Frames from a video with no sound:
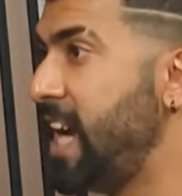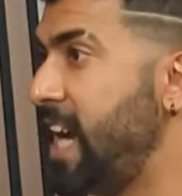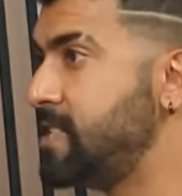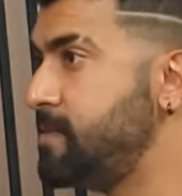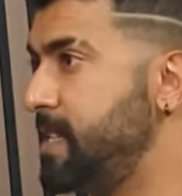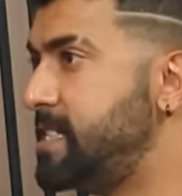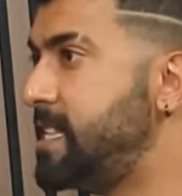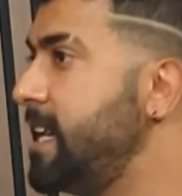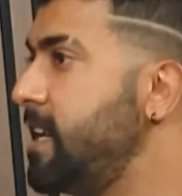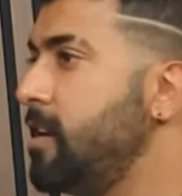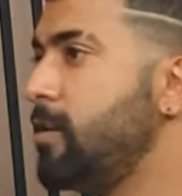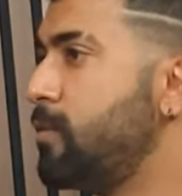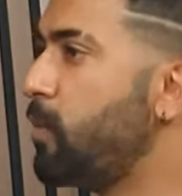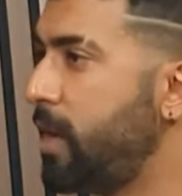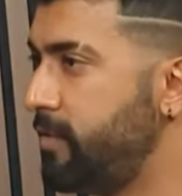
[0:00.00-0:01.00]
jasmine
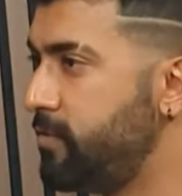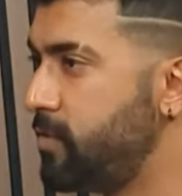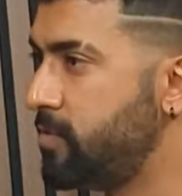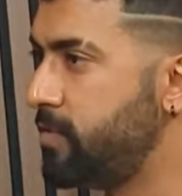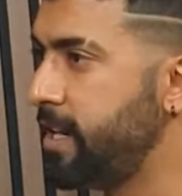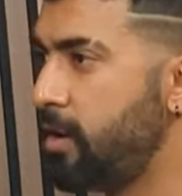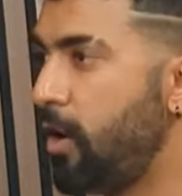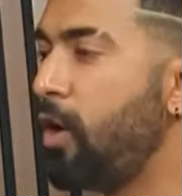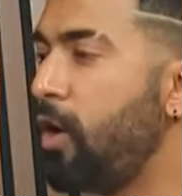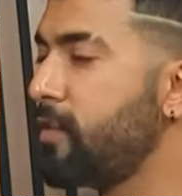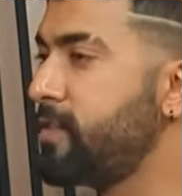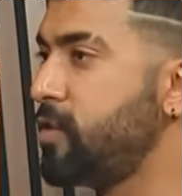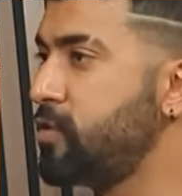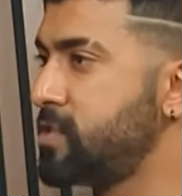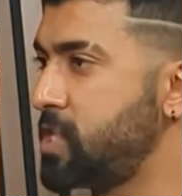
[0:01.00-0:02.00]
tea or whatever, right? Yeah.
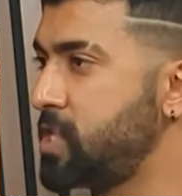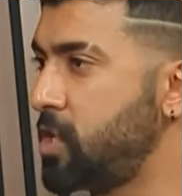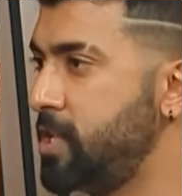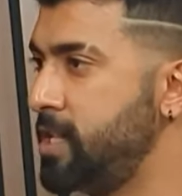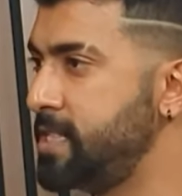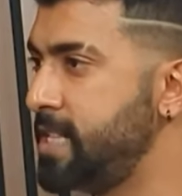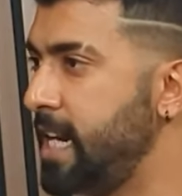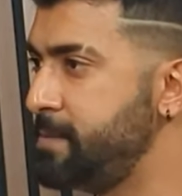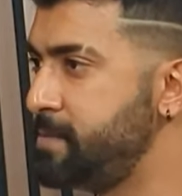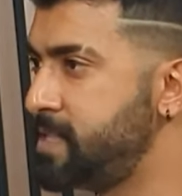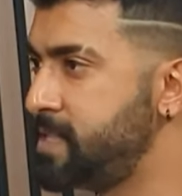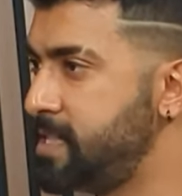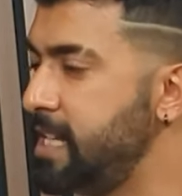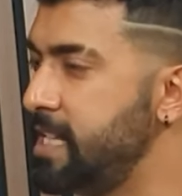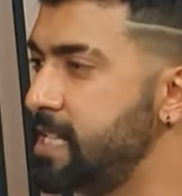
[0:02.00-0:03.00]
All of those are
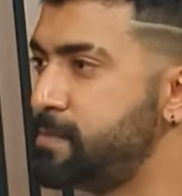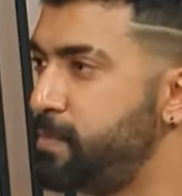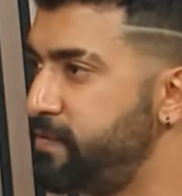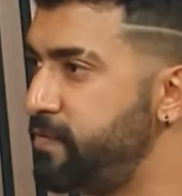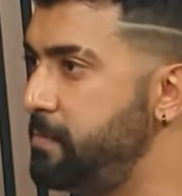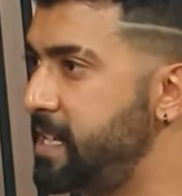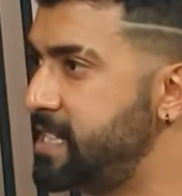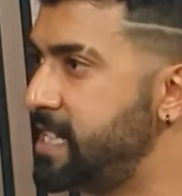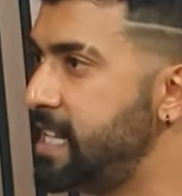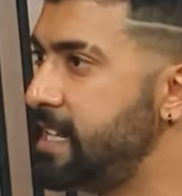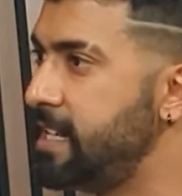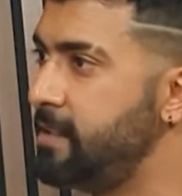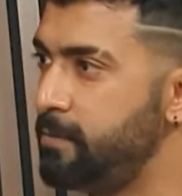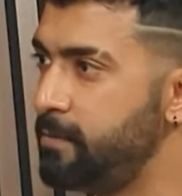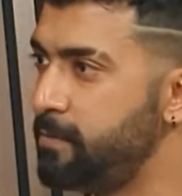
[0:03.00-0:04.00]
types of teas, but for me
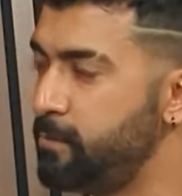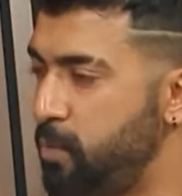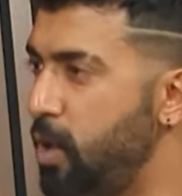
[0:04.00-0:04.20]
tea